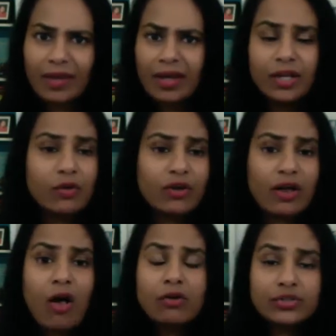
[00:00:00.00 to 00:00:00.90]
the
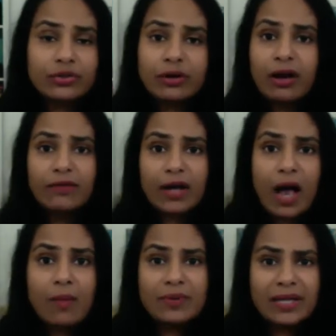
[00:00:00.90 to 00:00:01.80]
culture of a
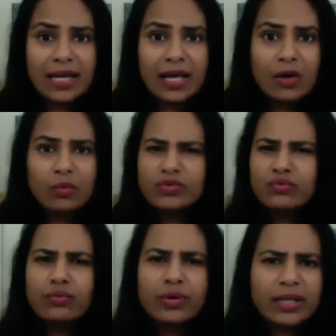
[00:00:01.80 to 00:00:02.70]
company
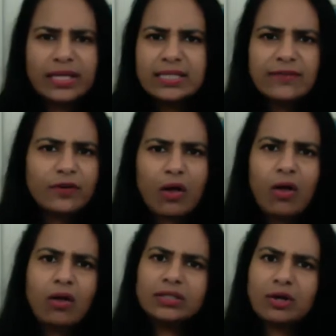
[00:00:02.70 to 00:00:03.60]
was really
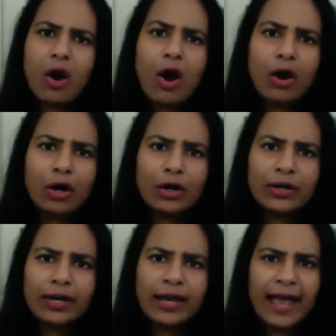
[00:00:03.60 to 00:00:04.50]
difficult and hard,
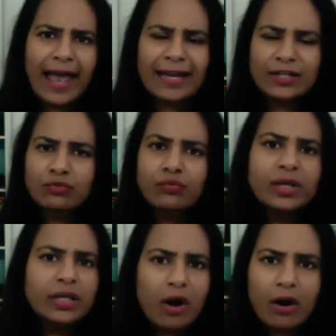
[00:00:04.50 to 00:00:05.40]
and it's
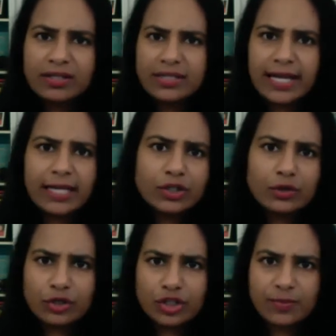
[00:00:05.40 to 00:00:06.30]
really hard to get
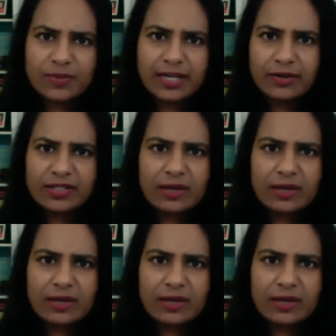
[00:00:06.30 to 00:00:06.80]
internships there. A